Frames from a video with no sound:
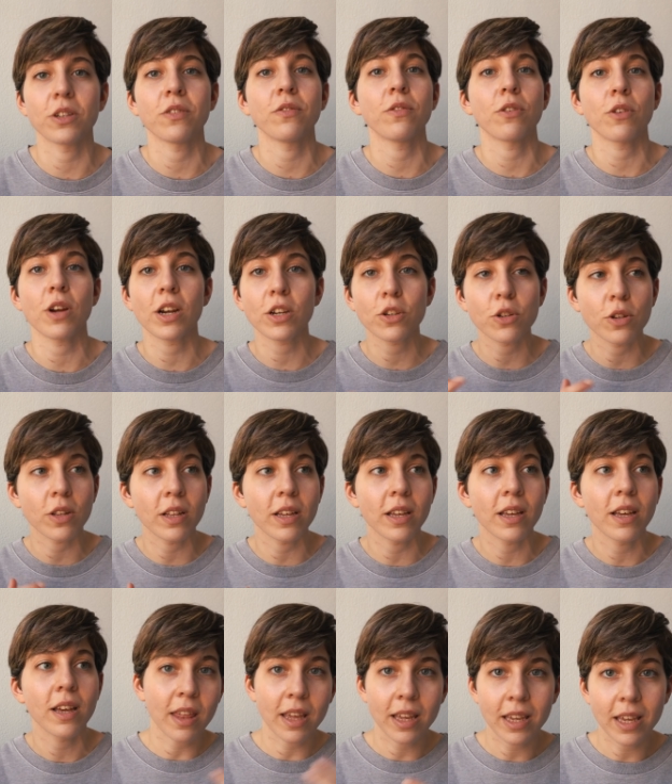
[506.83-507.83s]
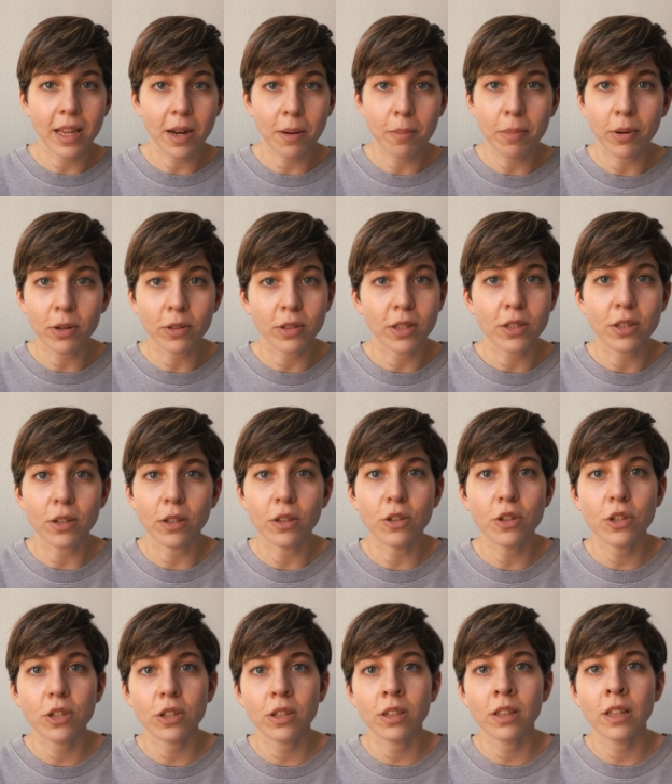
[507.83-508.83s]
if you're actually thinking about the
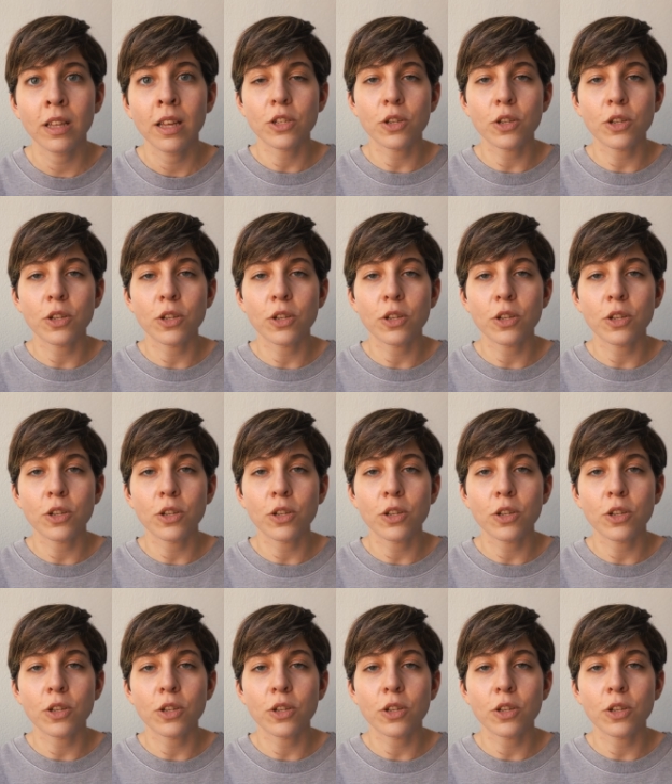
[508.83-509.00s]
solution.